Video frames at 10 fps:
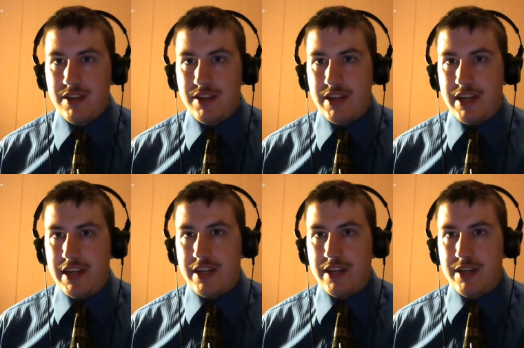
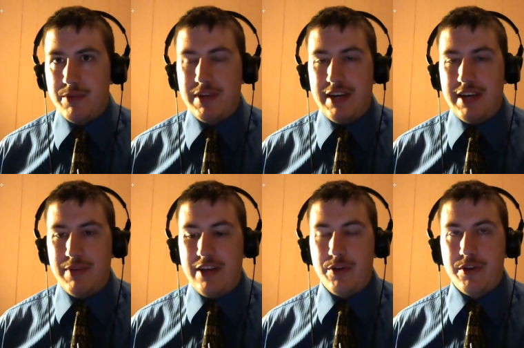We got
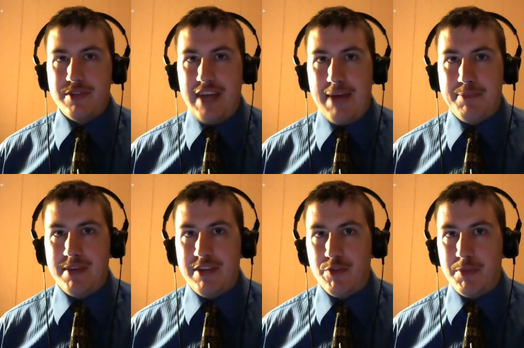all those app
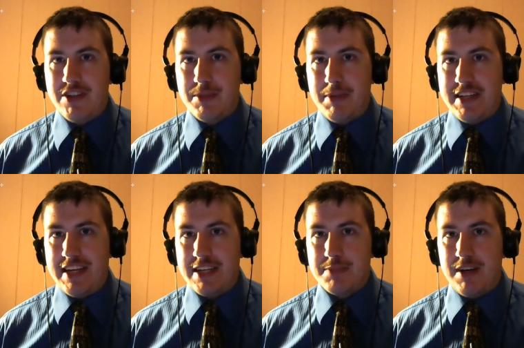information about the
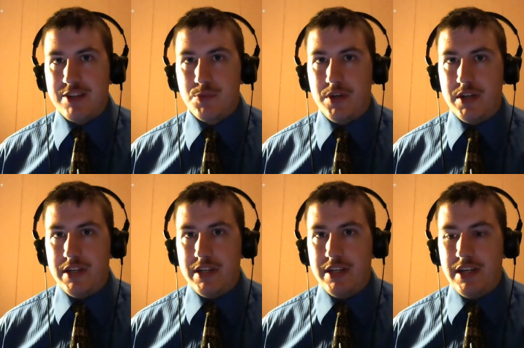Xbox
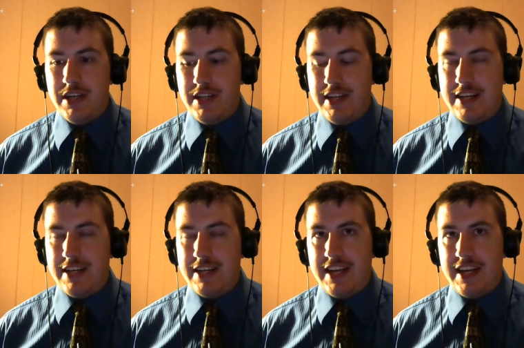One, and they
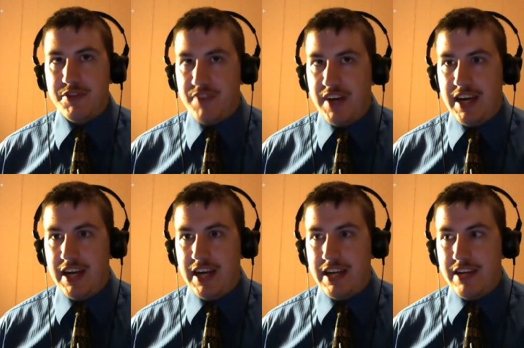announced Halo
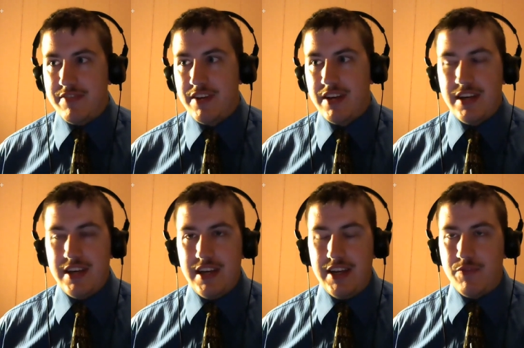5
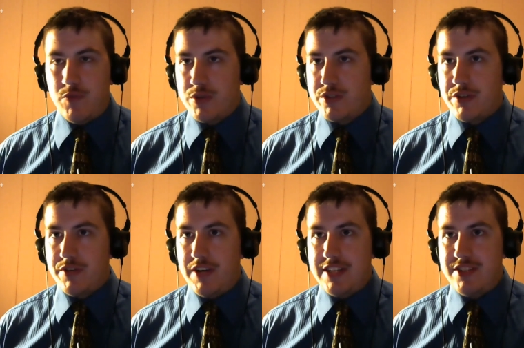and Forza
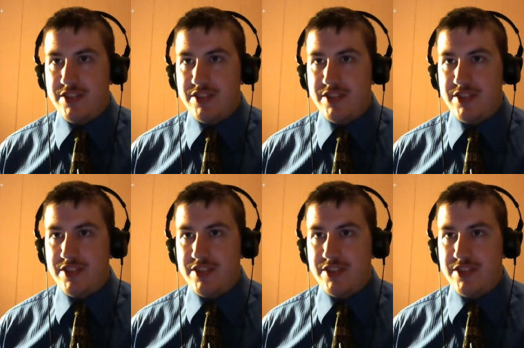Horizon